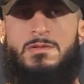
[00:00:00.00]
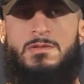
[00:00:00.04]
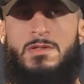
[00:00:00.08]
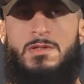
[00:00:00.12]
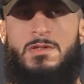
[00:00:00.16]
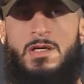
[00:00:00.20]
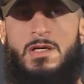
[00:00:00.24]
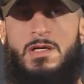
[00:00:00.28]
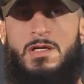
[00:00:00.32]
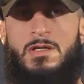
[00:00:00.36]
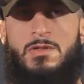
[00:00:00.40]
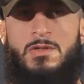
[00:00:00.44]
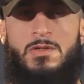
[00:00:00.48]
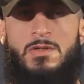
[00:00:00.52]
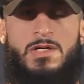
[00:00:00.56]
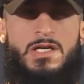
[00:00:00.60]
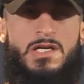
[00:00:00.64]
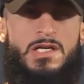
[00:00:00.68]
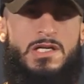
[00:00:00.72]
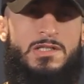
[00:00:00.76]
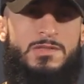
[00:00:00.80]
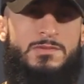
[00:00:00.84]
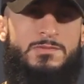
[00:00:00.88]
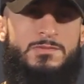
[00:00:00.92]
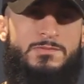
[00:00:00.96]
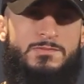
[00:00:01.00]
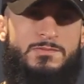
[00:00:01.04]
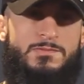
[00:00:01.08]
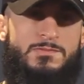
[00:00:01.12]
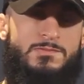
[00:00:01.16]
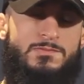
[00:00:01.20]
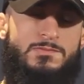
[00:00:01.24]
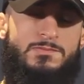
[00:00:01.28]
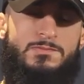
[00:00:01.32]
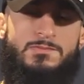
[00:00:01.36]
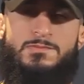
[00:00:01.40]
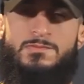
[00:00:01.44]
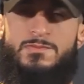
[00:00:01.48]
Uh, Jorge,
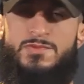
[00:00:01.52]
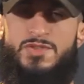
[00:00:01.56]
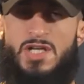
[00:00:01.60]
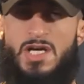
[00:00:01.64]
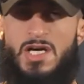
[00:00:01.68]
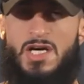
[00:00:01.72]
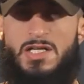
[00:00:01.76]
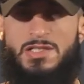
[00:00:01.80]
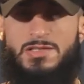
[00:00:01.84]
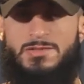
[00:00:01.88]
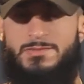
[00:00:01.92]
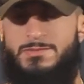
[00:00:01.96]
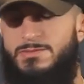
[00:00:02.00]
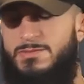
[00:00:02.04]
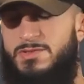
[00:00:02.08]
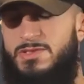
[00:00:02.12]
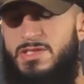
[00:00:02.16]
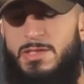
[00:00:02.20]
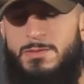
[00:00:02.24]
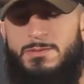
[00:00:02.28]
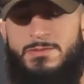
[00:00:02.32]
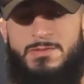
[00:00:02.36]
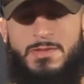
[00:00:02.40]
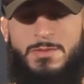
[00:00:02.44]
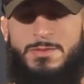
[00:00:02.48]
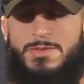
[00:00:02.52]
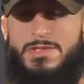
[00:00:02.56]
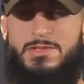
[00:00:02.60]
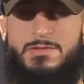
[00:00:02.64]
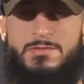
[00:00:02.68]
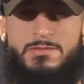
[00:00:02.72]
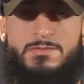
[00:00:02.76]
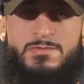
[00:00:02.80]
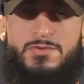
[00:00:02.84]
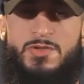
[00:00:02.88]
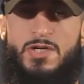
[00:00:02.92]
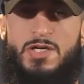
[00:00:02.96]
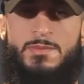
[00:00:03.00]
Johnny, same. I
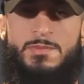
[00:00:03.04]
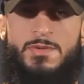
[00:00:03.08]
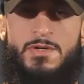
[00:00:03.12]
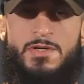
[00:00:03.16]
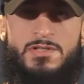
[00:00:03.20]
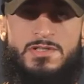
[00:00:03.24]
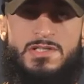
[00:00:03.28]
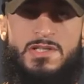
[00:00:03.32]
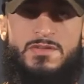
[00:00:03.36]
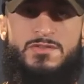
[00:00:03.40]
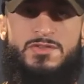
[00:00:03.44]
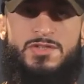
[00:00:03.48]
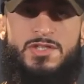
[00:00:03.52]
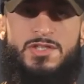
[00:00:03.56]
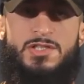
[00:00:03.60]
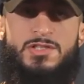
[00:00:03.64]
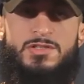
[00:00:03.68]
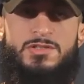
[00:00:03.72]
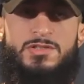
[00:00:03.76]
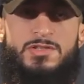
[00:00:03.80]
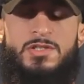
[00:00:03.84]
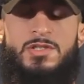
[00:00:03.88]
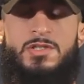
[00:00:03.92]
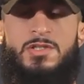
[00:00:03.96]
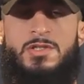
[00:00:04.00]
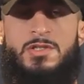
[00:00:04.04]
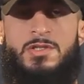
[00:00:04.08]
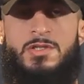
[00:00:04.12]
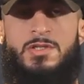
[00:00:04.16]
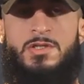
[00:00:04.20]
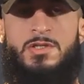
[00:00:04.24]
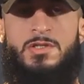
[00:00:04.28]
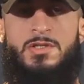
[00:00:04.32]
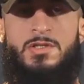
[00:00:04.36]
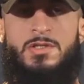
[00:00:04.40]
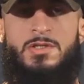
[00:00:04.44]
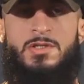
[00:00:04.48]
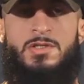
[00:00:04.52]
mean, training partners haven't changed.
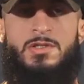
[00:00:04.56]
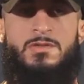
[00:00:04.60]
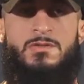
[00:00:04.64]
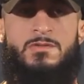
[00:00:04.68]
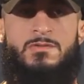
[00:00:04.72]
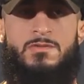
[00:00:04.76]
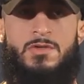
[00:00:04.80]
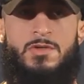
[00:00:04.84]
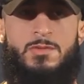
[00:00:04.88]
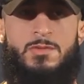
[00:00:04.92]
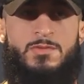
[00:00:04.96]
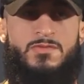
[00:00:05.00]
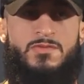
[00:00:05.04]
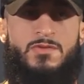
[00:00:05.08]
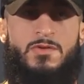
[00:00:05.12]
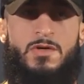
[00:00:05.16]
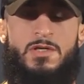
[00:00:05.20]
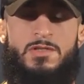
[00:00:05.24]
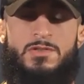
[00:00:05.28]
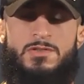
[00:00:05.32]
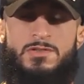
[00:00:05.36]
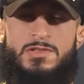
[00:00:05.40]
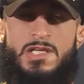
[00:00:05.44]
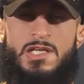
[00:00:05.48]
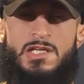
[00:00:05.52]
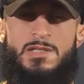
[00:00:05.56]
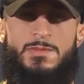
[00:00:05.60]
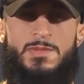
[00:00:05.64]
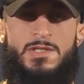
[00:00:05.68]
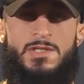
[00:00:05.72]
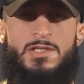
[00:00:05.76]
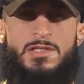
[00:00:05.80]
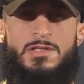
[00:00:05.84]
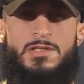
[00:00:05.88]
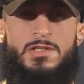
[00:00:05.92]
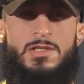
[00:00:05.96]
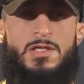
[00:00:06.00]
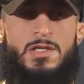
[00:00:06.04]
Roman Faraldo came
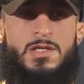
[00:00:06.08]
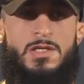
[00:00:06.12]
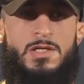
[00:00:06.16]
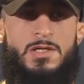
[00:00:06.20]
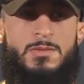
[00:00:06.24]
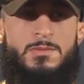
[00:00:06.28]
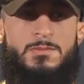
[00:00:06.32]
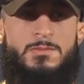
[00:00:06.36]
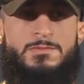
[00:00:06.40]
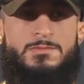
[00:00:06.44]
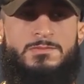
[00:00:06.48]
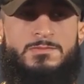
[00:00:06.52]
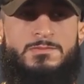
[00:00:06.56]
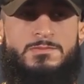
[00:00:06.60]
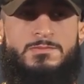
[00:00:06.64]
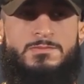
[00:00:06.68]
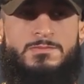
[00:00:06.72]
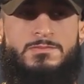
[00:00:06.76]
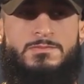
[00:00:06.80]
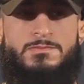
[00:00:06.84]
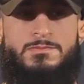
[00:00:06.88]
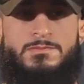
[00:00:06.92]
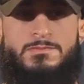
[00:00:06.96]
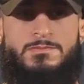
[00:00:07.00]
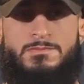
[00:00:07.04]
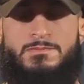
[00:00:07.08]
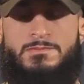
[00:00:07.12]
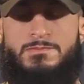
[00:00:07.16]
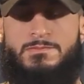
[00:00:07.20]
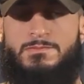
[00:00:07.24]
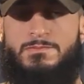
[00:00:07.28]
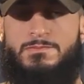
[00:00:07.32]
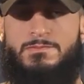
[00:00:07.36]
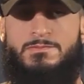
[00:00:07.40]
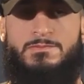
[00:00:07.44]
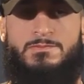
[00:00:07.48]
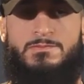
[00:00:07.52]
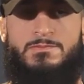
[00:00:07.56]
in um,
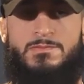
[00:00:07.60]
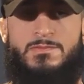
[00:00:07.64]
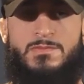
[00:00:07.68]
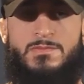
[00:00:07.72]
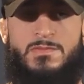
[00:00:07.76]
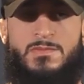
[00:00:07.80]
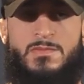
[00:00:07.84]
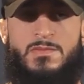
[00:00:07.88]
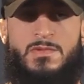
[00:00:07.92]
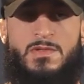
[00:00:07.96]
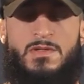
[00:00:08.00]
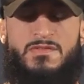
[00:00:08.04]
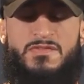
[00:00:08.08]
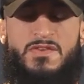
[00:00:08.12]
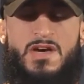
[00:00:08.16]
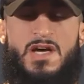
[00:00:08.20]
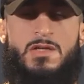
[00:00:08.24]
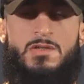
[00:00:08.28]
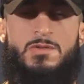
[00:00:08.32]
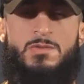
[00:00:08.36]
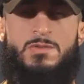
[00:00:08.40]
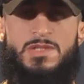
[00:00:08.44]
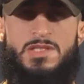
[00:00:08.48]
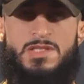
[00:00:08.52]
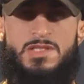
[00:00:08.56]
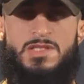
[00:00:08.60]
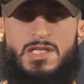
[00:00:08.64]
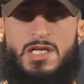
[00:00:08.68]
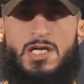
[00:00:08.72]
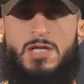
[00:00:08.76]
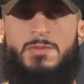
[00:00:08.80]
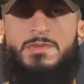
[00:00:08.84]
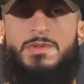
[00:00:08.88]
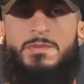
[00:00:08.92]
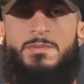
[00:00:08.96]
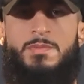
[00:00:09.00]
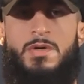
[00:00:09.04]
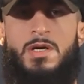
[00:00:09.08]
the final week to
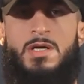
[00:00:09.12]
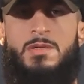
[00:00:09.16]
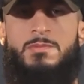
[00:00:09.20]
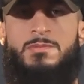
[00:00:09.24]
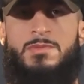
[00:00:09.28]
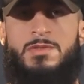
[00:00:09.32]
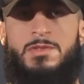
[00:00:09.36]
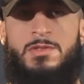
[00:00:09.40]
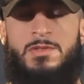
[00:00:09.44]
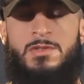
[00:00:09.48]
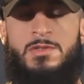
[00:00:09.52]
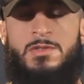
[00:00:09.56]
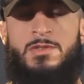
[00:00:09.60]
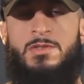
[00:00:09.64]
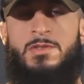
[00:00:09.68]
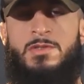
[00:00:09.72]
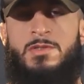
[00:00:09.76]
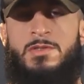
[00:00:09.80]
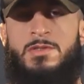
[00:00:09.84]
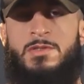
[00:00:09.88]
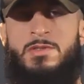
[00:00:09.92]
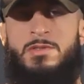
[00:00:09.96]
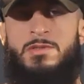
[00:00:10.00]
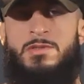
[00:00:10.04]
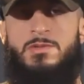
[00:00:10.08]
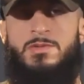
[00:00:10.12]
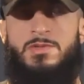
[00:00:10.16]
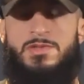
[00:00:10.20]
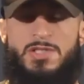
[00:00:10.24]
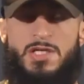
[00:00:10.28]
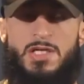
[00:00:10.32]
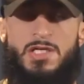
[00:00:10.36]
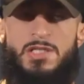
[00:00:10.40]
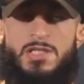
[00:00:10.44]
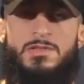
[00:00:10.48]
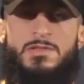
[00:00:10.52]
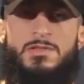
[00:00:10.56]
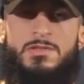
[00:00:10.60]
help me prep, which
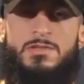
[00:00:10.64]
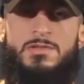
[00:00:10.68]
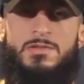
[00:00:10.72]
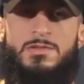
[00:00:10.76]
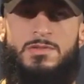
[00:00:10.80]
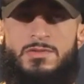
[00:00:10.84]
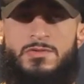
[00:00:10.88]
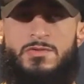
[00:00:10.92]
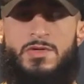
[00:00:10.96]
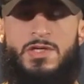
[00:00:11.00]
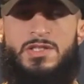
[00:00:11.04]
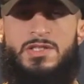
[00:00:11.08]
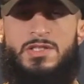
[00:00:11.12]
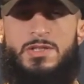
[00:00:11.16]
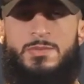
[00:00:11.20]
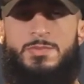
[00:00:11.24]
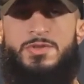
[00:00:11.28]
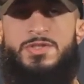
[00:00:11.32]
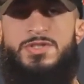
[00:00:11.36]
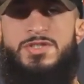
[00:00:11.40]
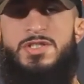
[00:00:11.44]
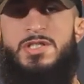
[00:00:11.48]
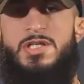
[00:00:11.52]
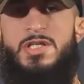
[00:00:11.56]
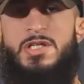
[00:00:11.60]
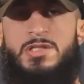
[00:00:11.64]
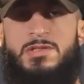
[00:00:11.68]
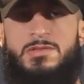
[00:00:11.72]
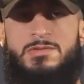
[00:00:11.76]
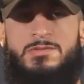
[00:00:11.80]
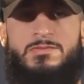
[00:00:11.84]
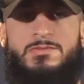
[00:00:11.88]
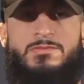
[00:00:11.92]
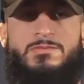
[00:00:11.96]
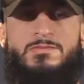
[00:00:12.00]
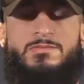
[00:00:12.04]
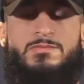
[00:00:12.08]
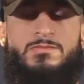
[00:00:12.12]
I greatly appreciate.
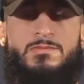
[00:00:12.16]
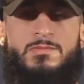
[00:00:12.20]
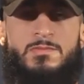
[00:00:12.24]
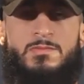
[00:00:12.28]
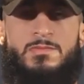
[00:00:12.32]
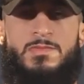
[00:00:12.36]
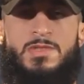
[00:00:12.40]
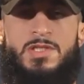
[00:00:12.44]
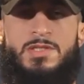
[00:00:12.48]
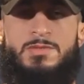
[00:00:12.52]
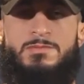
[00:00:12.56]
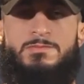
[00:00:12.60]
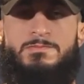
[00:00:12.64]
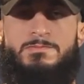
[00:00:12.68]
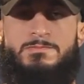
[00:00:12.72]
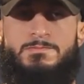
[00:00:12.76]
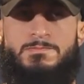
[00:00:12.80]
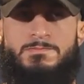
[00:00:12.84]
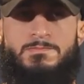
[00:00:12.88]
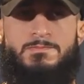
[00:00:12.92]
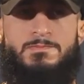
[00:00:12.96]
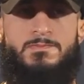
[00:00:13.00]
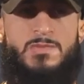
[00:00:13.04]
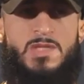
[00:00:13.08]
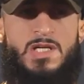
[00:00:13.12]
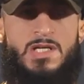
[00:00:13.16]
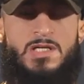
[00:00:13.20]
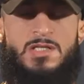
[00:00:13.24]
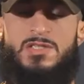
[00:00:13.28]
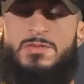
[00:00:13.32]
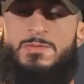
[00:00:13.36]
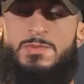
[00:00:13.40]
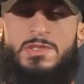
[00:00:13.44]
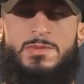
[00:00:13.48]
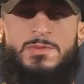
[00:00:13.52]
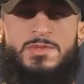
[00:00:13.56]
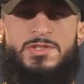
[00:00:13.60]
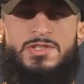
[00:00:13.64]
But yeah, it's
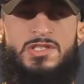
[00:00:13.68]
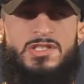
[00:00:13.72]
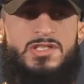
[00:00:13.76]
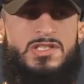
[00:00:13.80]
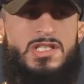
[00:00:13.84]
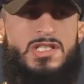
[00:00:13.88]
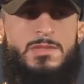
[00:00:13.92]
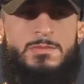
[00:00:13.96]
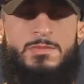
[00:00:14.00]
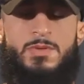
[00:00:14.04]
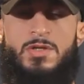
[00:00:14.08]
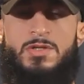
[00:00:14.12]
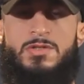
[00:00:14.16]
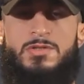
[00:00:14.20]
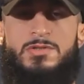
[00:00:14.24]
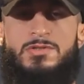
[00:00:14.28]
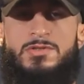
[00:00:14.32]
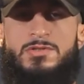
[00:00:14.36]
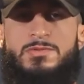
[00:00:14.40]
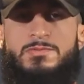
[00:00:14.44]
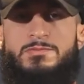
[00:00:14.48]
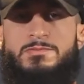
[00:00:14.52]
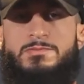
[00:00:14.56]
pretty much that same partners.